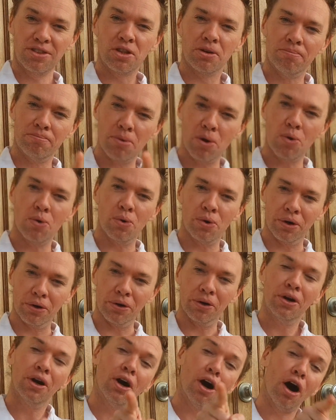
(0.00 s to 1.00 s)
The
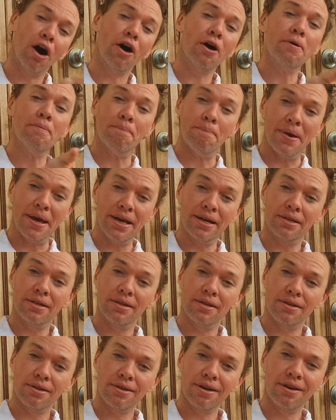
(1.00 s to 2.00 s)
more, how be
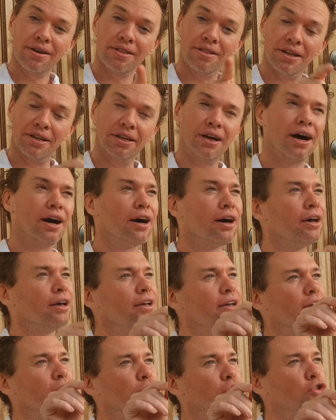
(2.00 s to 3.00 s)
it that
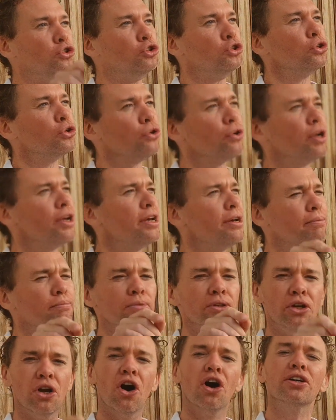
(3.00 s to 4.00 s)
I endure
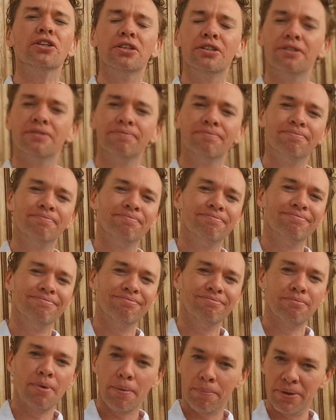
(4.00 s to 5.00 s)
him not.
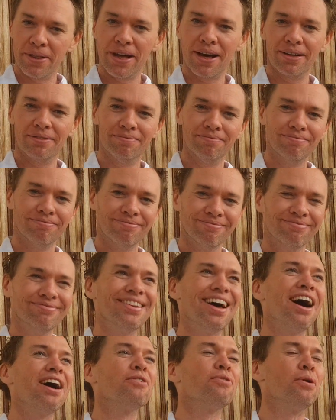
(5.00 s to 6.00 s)
Remember that?
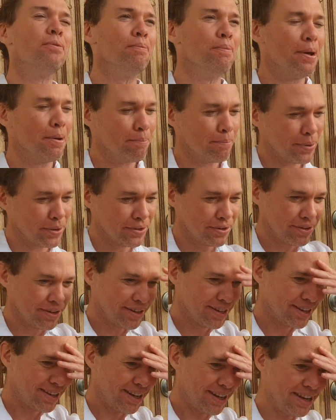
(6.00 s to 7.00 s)
I remember.
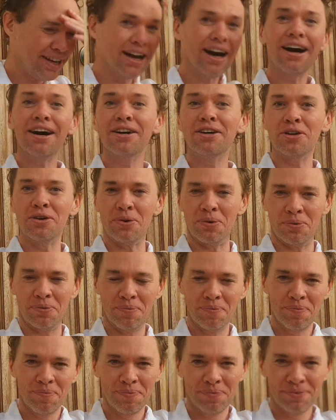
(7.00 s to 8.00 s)
Iago.
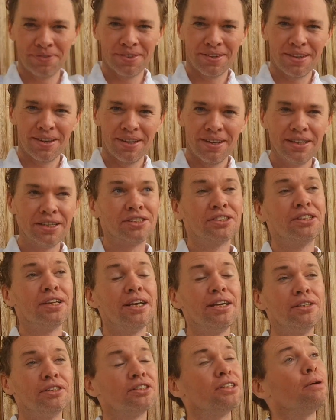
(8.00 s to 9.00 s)
You
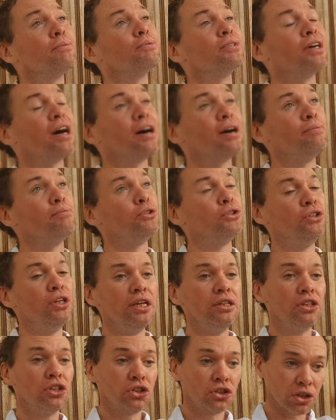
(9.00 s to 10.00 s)
see, sometimes you
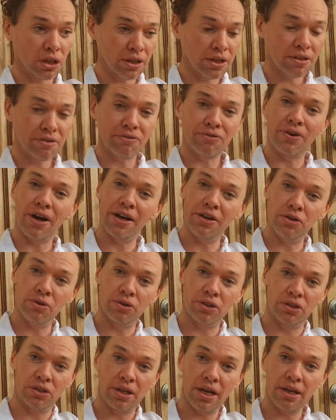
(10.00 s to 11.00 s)
need to solidify
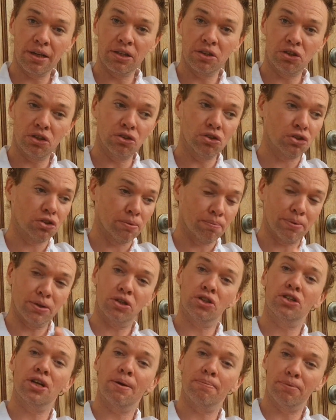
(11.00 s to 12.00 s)
your intelligence or
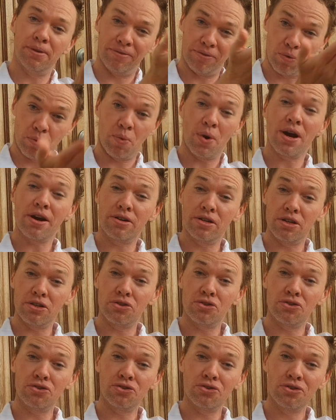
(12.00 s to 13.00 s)
perceptive
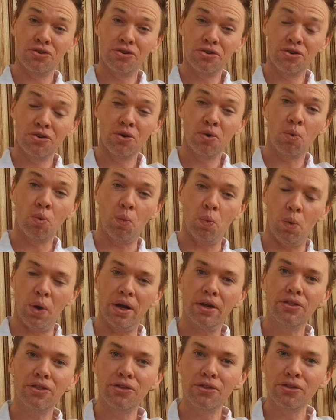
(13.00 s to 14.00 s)
awareness
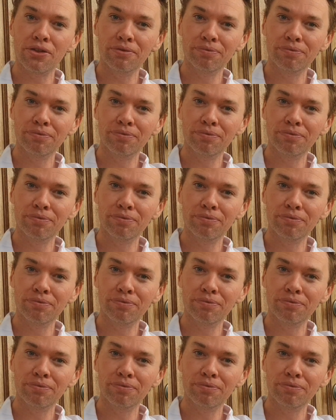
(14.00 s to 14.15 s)
with